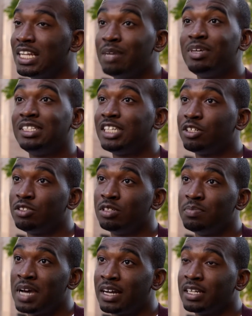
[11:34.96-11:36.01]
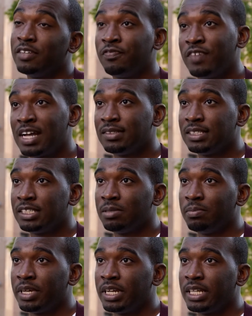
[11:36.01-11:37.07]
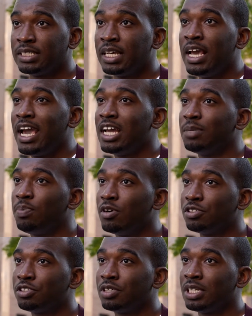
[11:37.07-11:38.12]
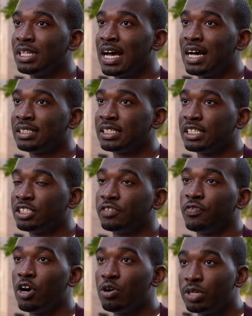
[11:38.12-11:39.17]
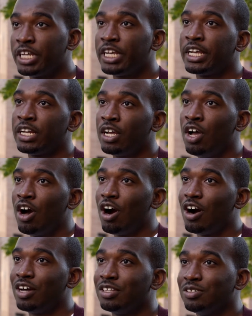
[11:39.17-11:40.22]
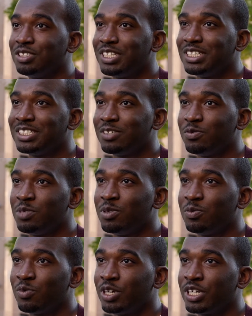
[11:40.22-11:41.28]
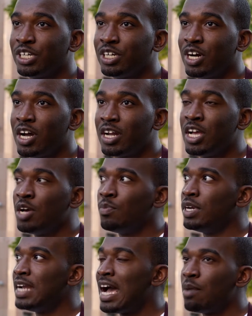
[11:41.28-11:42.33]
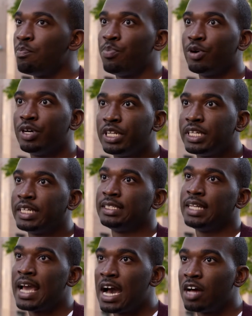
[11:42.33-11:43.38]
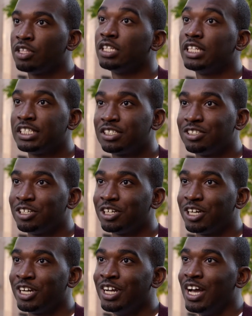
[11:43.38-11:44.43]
Let me tell you about it in 5 to 10 minutes. And a poster allows us to hone in on those things that we've been working on, but not burdening down the listener